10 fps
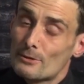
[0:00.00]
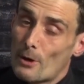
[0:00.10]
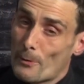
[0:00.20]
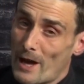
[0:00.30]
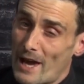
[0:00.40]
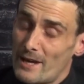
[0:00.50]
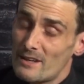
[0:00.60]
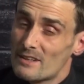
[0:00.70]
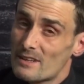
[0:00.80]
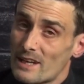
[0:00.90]
okay,
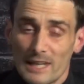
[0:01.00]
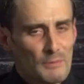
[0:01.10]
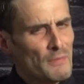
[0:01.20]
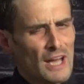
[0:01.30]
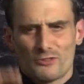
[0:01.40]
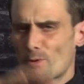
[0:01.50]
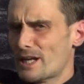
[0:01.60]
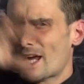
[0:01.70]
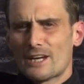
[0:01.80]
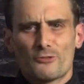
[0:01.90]
and keep in mind,
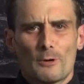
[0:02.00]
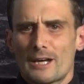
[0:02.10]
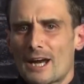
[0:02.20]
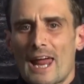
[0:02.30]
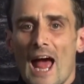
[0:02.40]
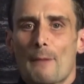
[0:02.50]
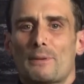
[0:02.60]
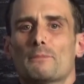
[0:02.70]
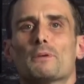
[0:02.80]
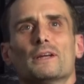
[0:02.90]
29 and 29
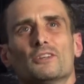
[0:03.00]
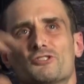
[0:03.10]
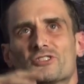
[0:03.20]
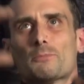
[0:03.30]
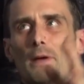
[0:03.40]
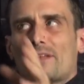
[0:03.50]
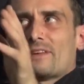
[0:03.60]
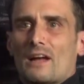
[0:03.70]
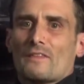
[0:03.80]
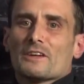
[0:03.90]
happened, but it just
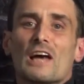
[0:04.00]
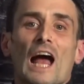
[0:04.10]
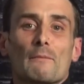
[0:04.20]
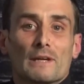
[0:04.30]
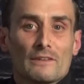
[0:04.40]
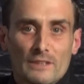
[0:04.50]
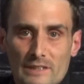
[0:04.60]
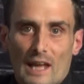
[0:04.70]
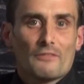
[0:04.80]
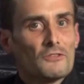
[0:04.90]
depended on the timing of the
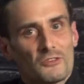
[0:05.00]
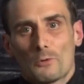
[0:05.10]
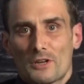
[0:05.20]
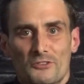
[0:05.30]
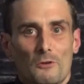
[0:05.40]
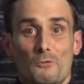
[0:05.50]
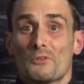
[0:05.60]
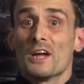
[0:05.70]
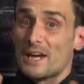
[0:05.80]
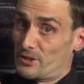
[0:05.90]
death and so on and so
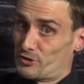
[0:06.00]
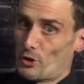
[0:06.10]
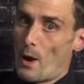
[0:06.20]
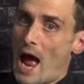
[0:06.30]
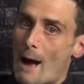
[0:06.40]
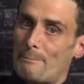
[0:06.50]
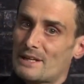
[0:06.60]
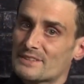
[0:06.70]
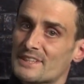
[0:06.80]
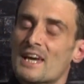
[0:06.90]
forth. It so
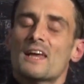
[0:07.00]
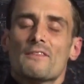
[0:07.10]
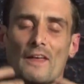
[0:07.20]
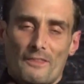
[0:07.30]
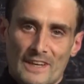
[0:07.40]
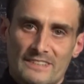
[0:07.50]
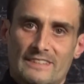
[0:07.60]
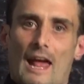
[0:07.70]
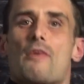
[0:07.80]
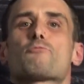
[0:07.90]
happens that this
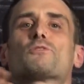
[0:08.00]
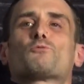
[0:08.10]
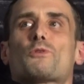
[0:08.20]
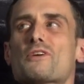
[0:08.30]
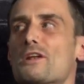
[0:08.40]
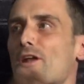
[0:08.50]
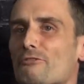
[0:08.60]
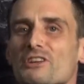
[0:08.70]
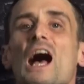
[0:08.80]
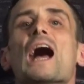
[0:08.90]
death was within
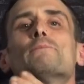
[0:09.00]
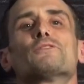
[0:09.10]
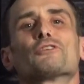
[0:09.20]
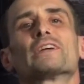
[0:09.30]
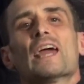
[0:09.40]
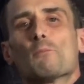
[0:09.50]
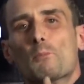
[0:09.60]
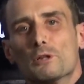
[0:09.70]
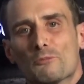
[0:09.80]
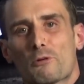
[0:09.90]
enough time that they're
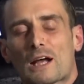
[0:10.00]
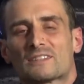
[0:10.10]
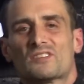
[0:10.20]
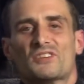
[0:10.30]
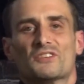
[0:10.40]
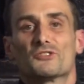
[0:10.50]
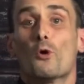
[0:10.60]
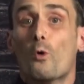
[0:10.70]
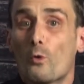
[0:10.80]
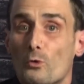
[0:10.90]
capable of processing this
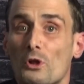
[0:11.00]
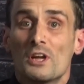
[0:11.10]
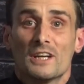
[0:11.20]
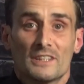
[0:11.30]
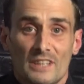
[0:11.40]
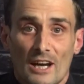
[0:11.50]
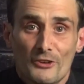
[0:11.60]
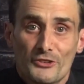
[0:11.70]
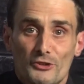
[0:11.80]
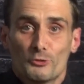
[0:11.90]
whole entire
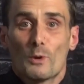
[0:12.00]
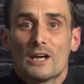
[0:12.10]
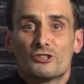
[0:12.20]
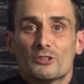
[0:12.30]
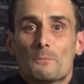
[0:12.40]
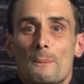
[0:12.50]
situation.